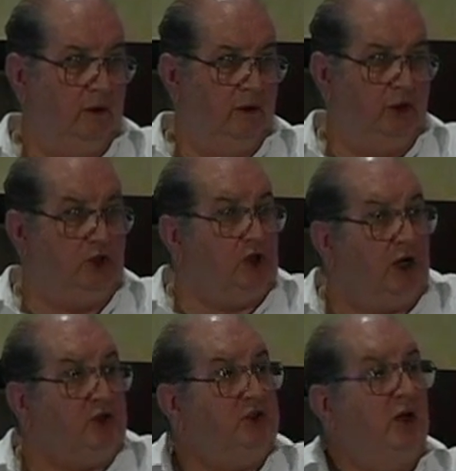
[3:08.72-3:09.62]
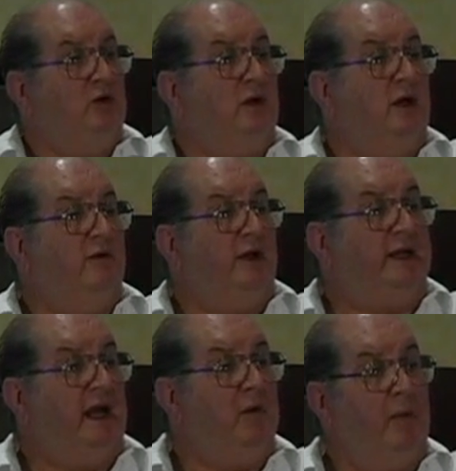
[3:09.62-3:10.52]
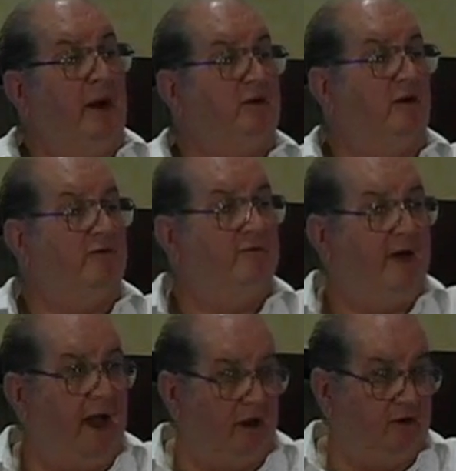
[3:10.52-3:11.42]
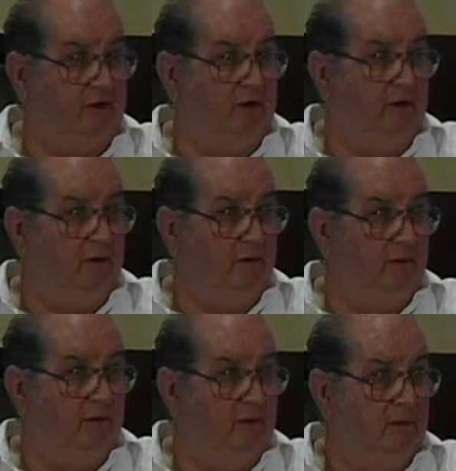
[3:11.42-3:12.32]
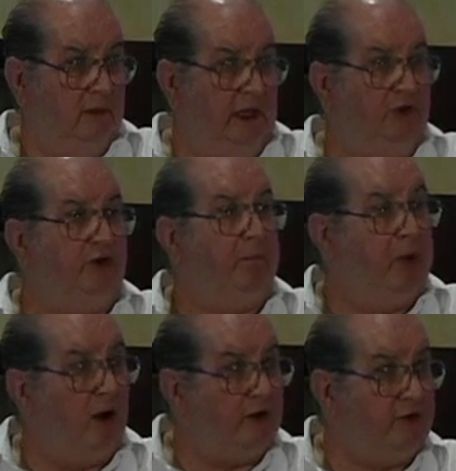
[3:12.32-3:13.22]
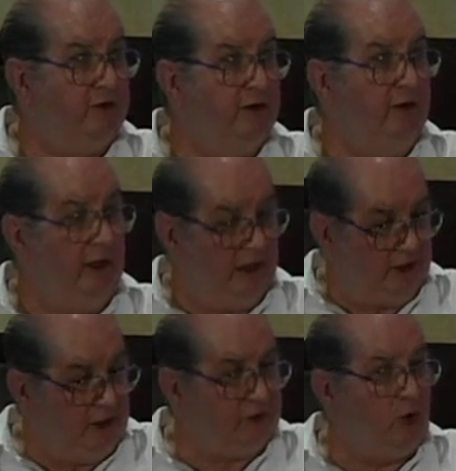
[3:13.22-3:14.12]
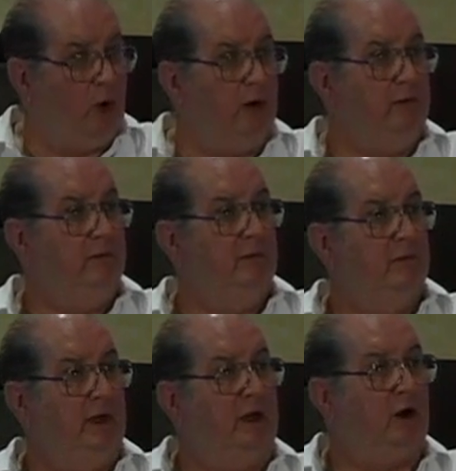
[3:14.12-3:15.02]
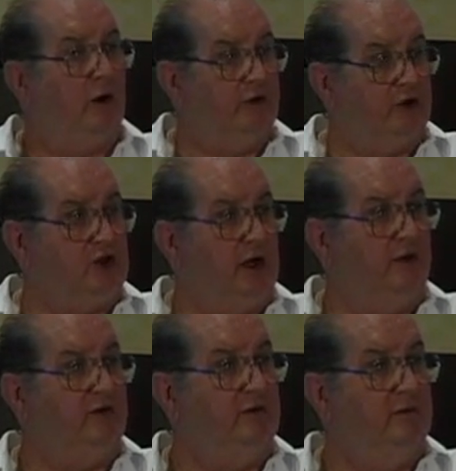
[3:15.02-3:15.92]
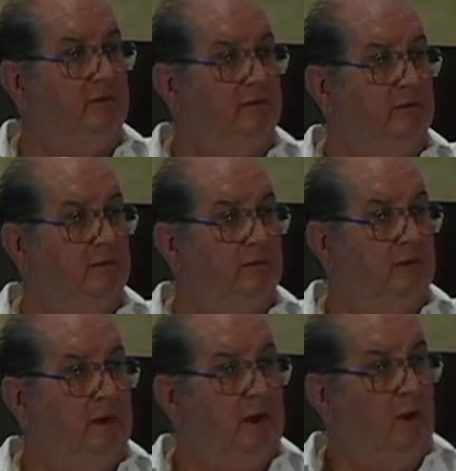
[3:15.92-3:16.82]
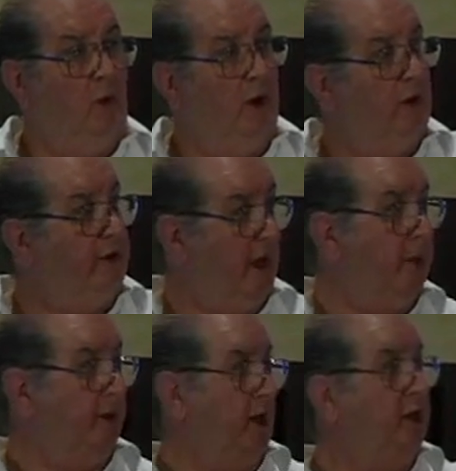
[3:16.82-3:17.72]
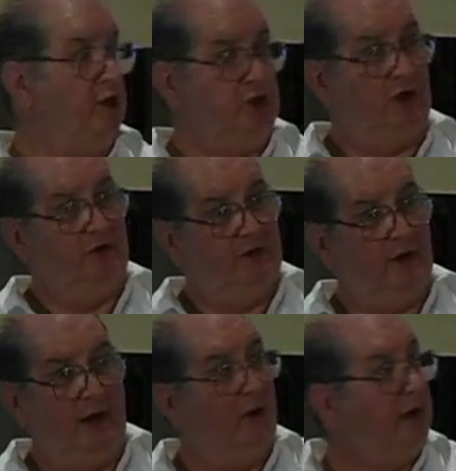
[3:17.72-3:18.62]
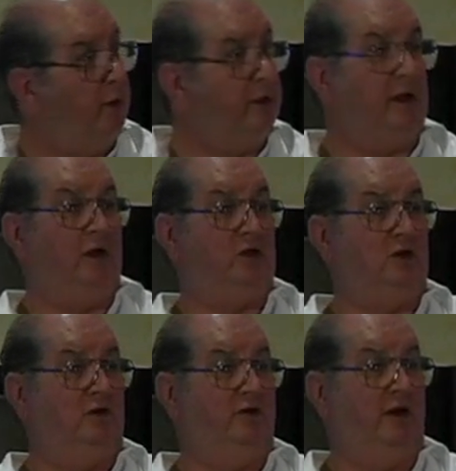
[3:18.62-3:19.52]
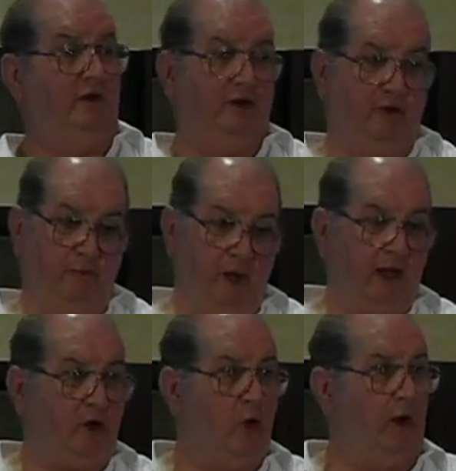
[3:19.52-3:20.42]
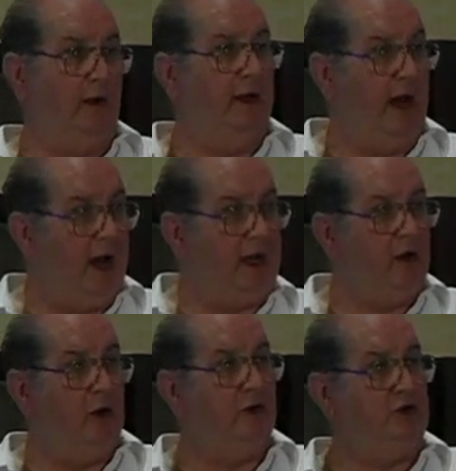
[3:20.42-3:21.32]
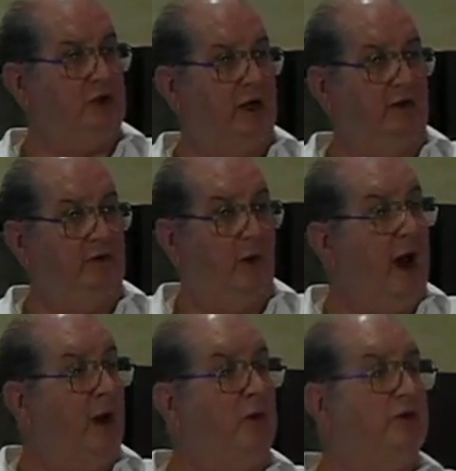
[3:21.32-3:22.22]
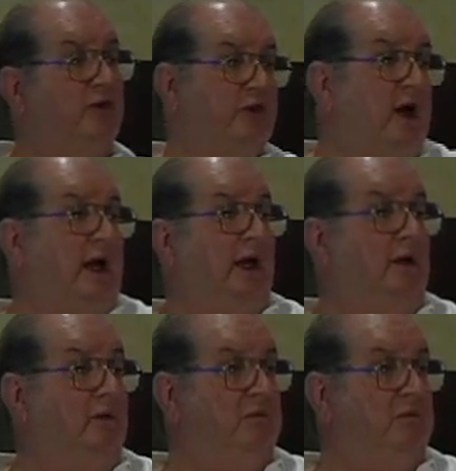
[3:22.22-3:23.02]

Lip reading: The judge don't give a damn about the facts. He's the boss, and in this court, he calls the shots. Well, yeah, but the other judge said, I don't care what the other judge said. This is my court, and I call the shots. So I will decide.